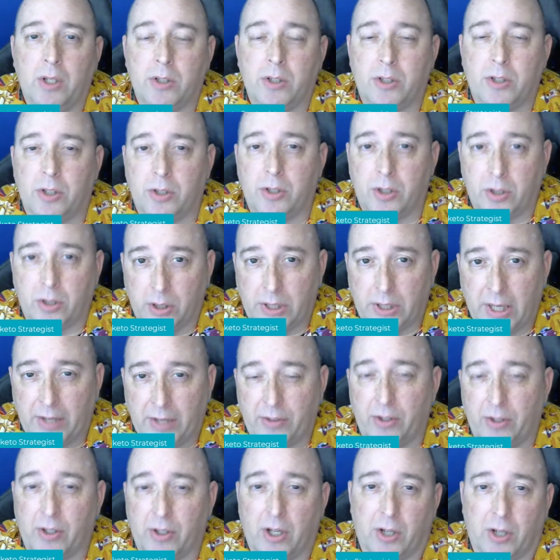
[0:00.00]
to get
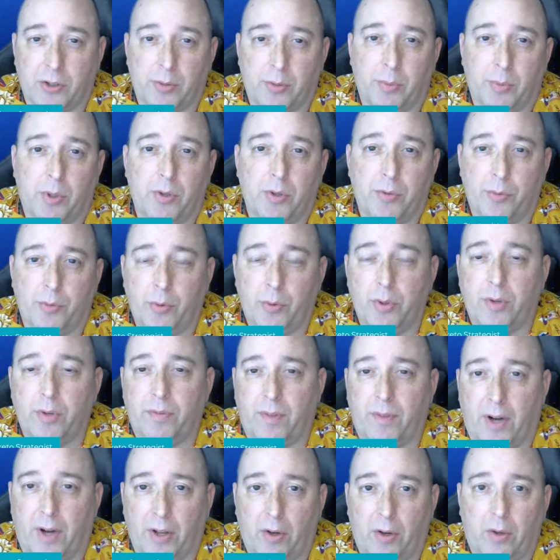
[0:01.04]
the customer through the
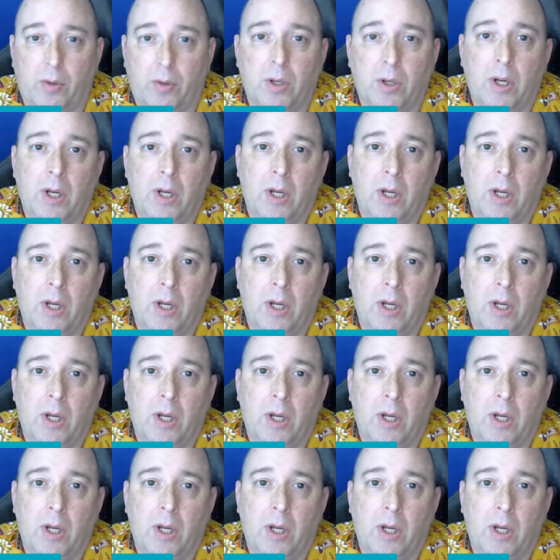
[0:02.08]
funnel